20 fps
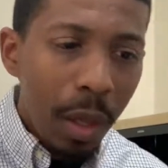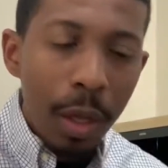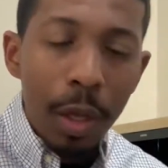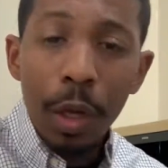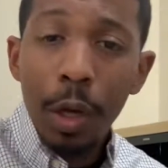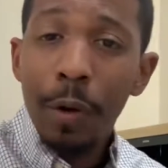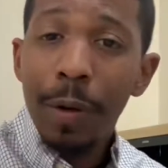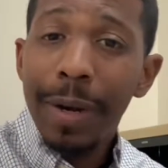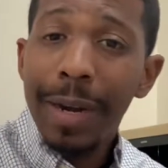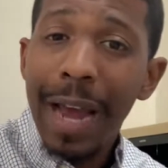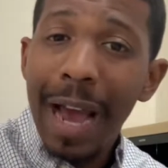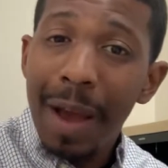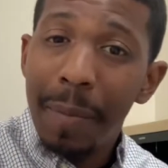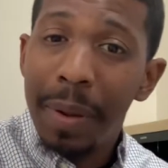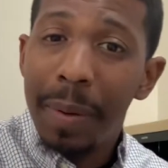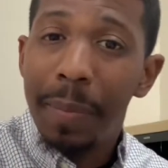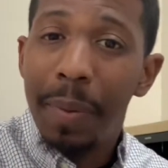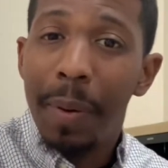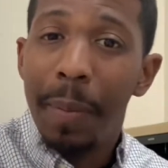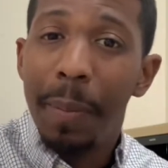You will not
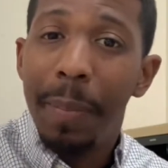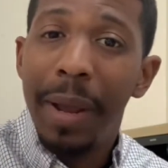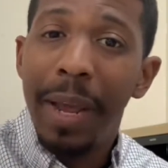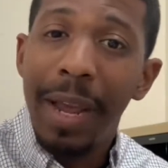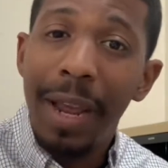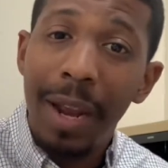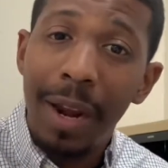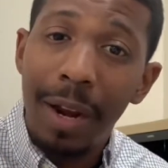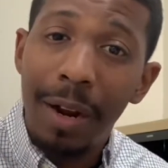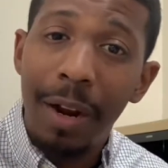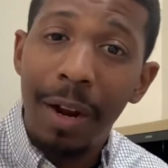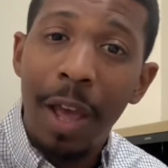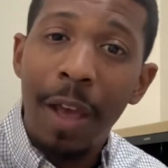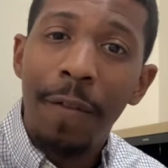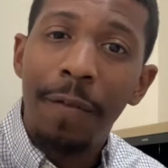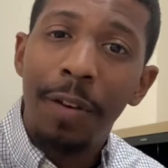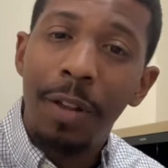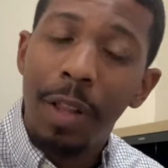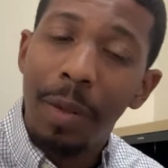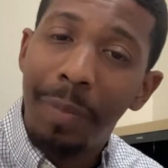be prepared
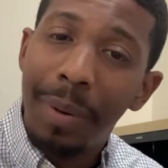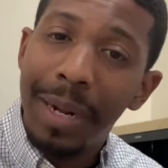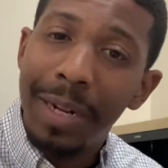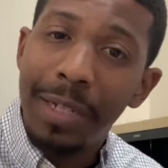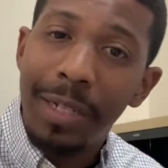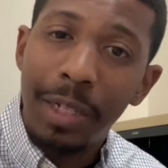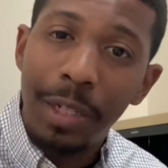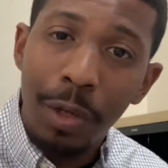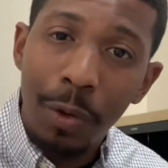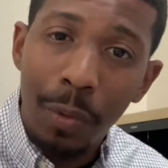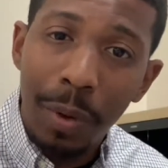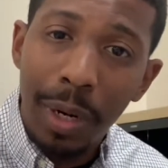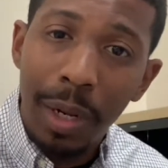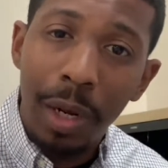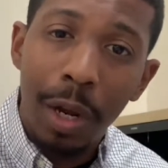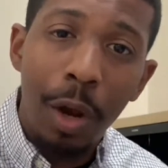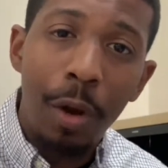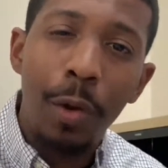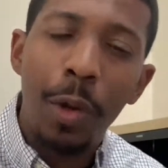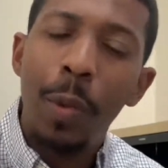for the places you want to
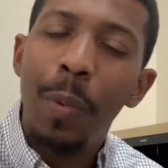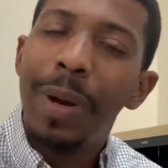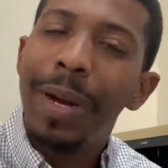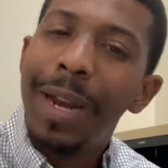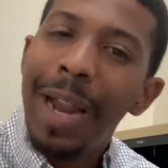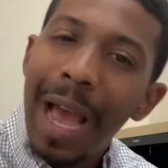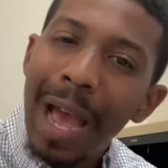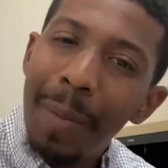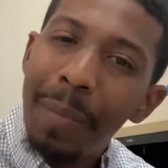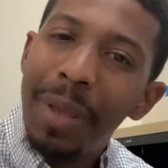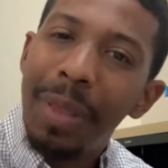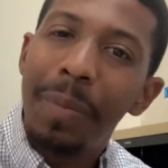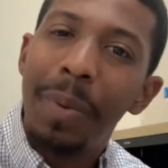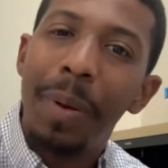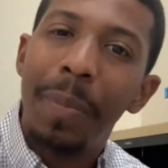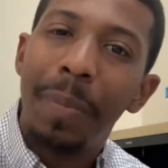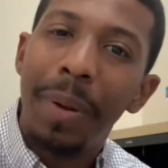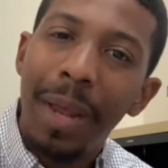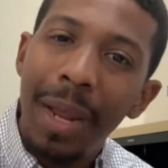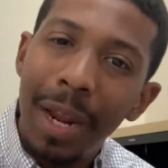go. You will not be
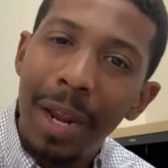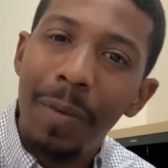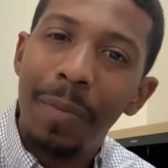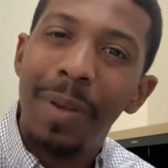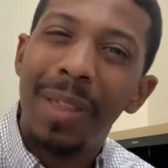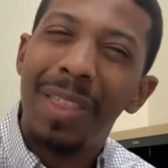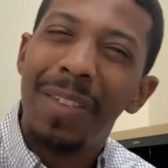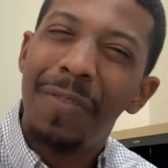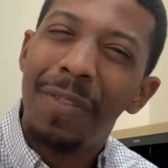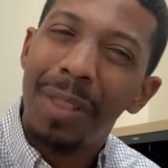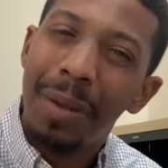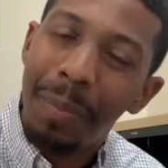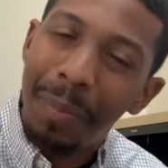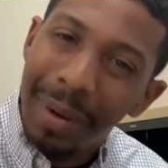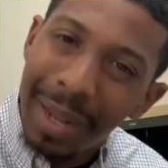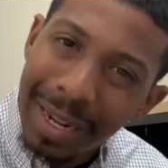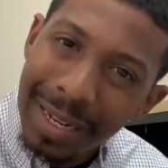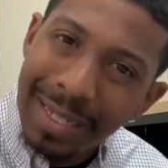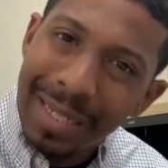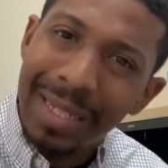prepared for the
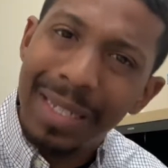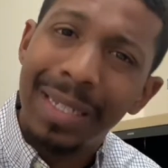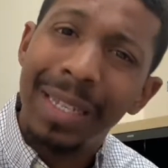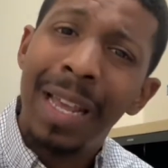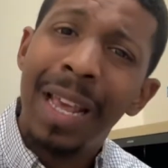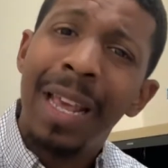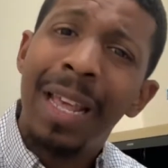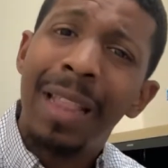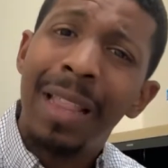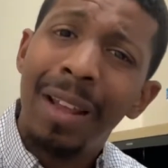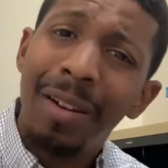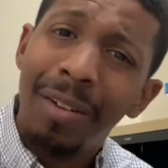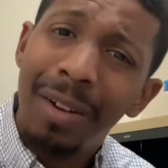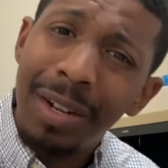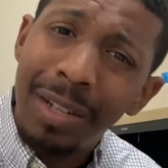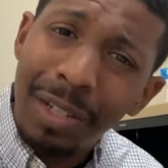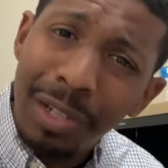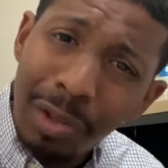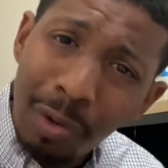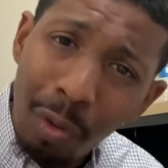places that are in
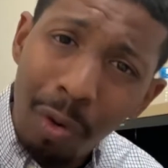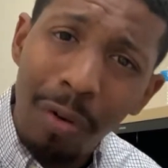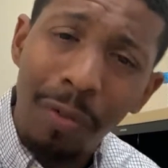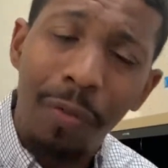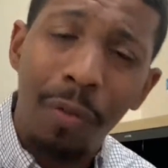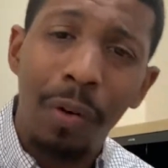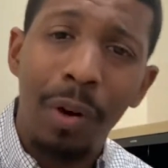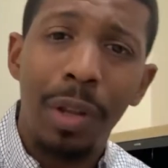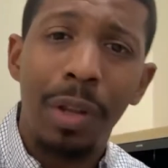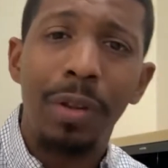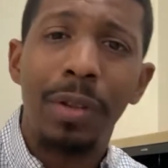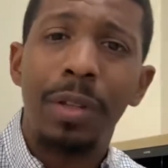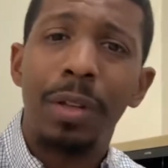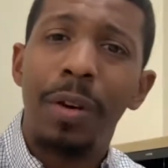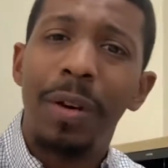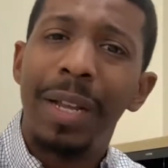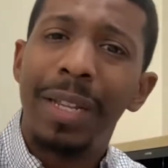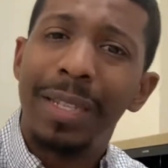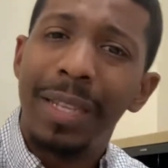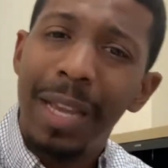store for you. So
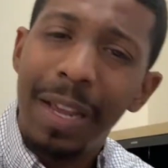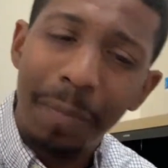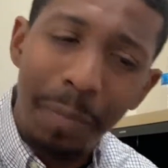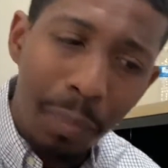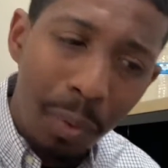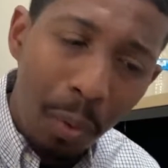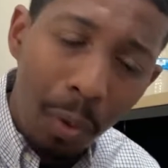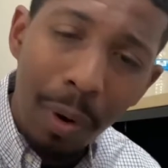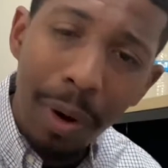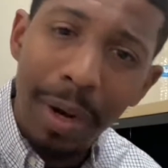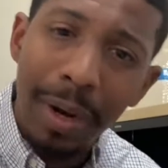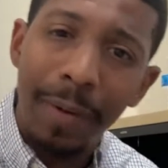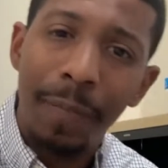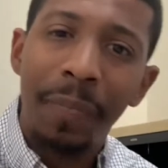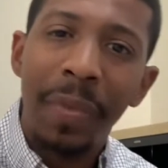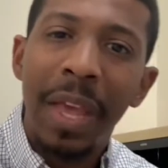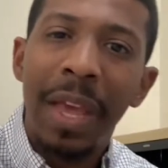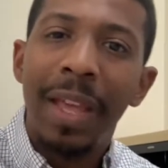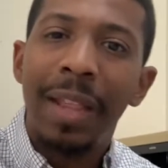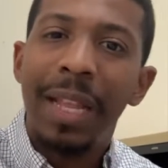it's important
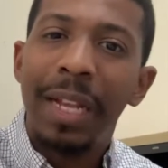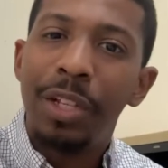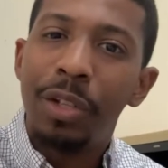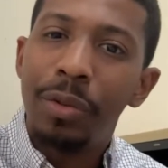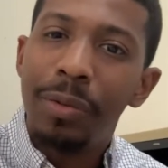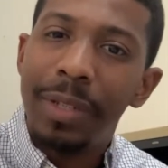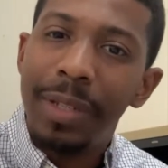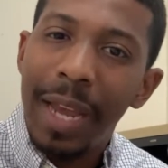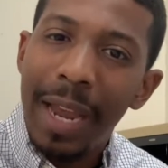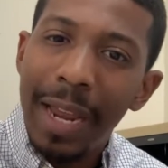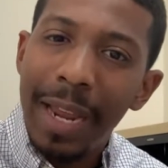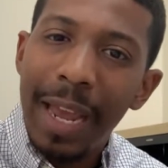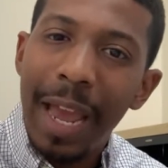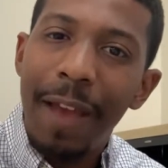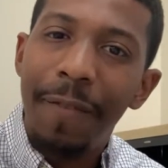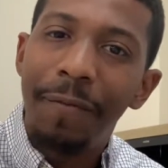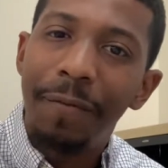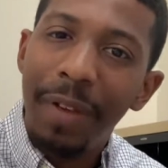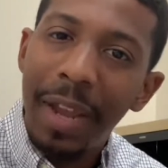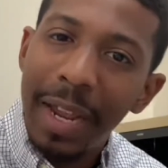that you take
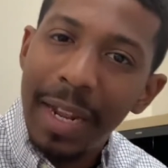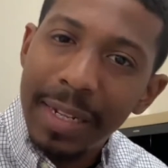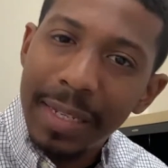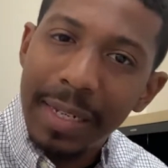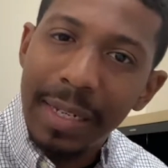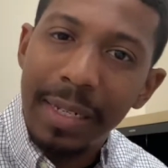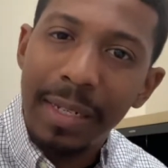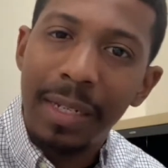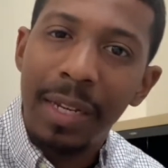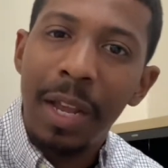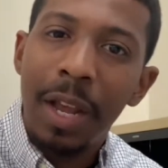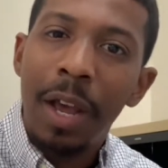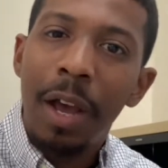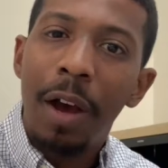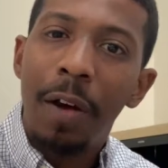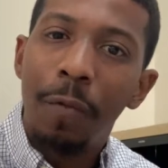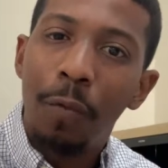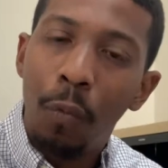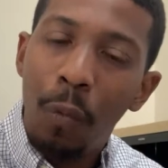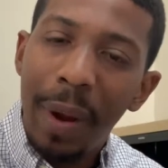advantage
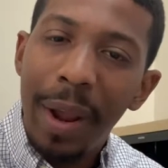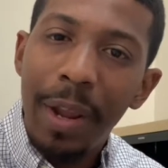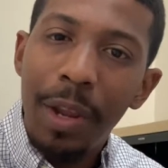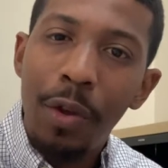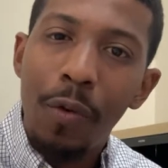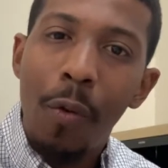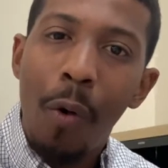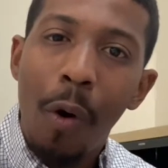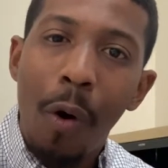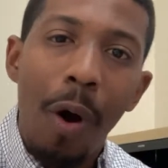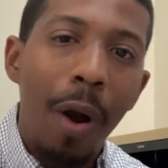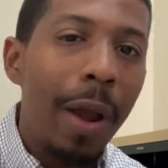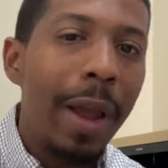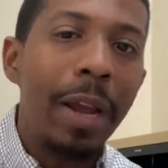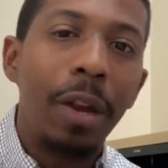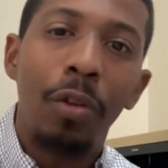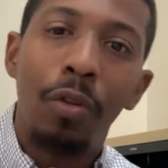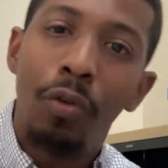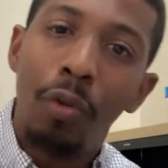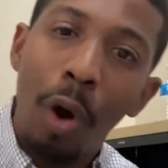of where you are
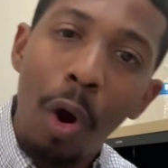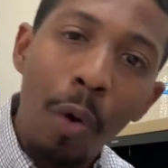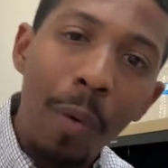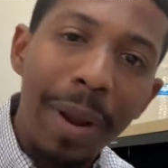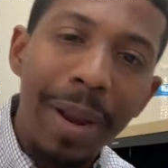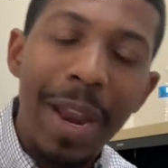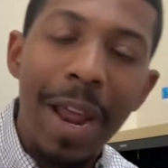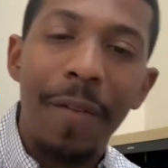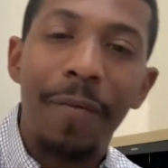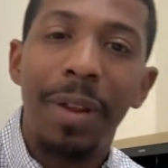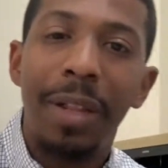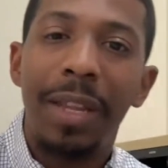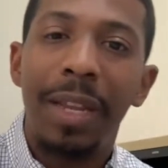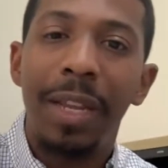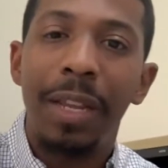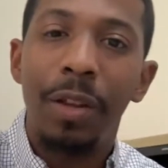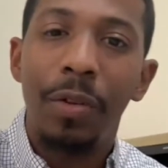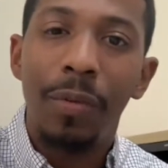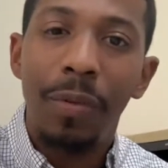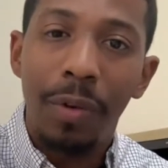and grow in
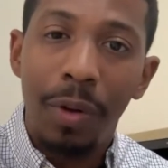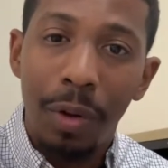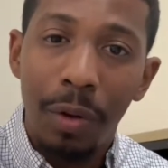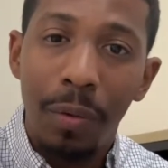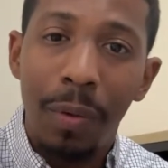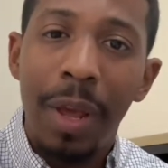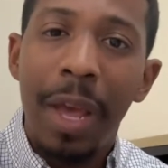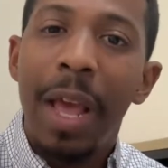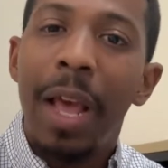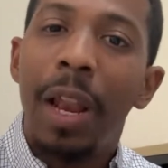everything you do.